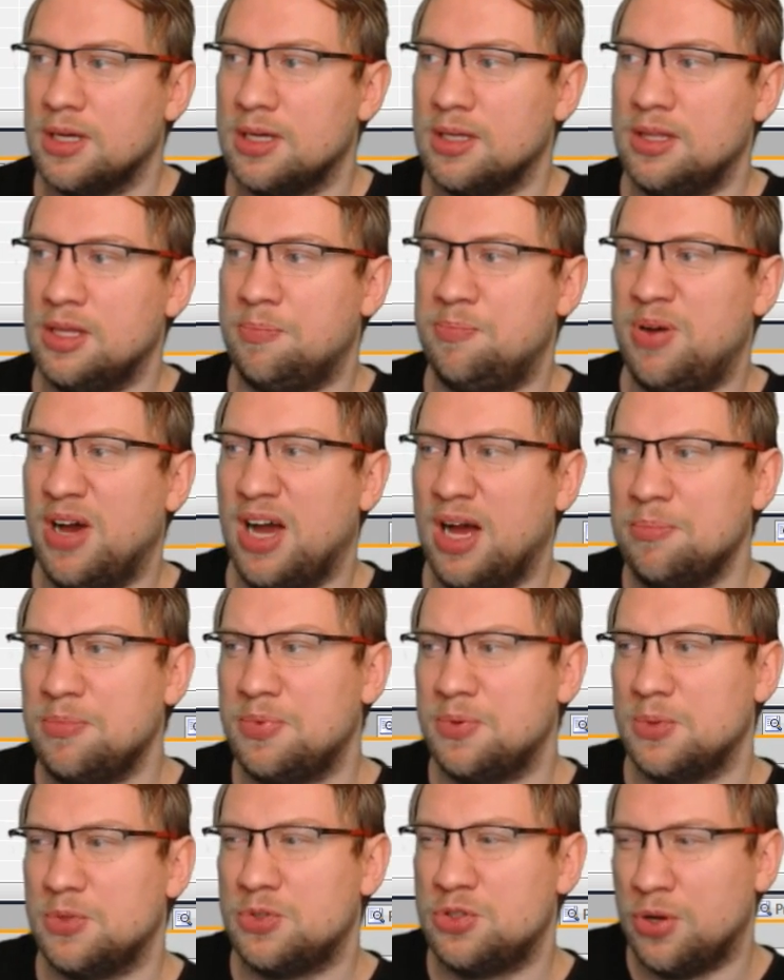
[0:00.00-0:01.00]
the
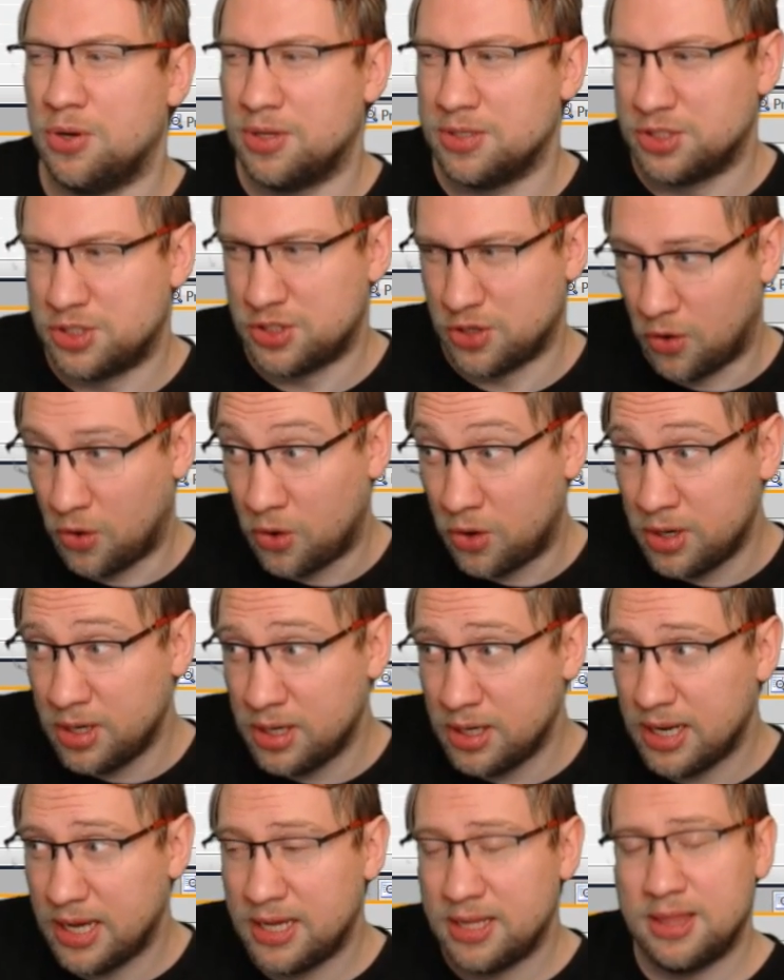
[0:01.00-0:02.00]
pump turns
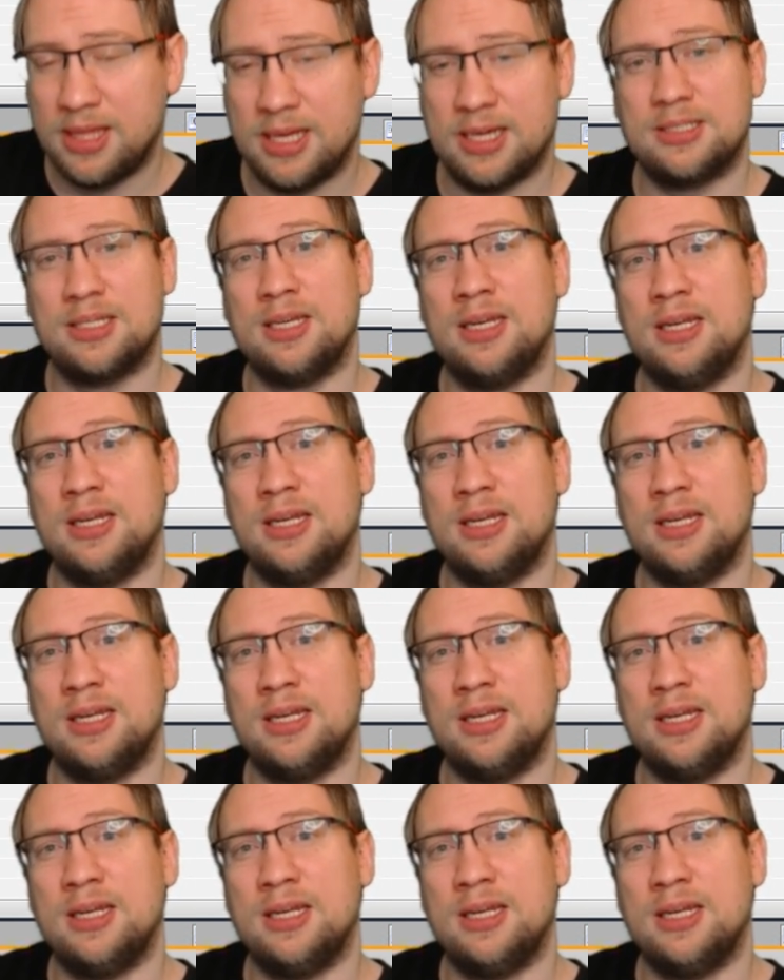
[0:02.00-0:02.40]
on and there's a